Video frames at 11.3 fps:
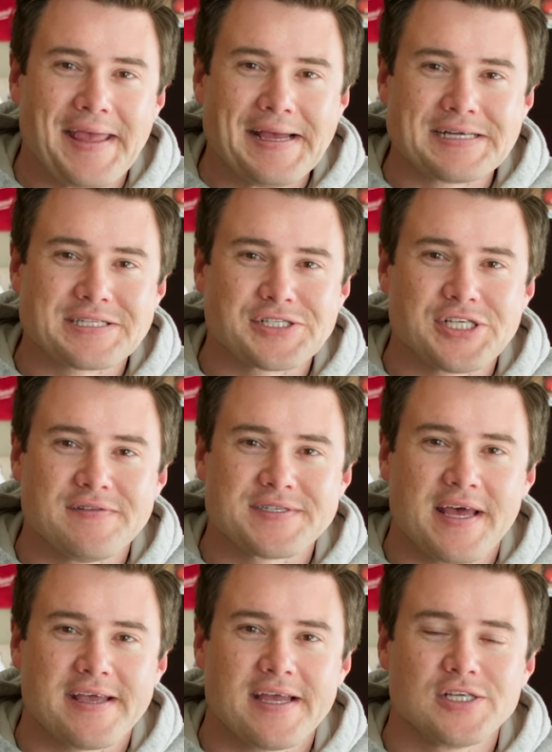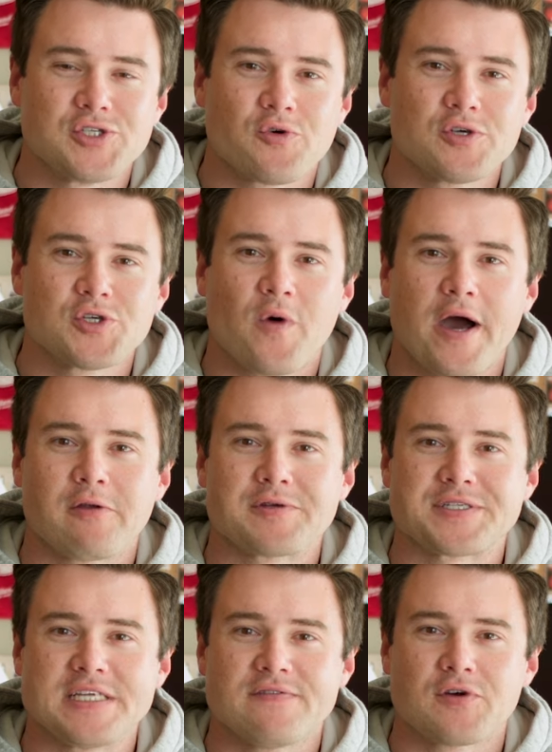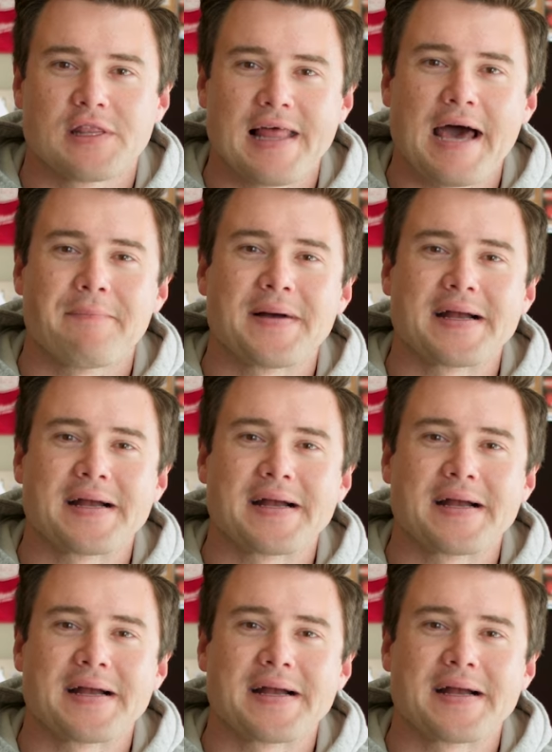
He has the Chiefs taking Georgia wide receiver Ladd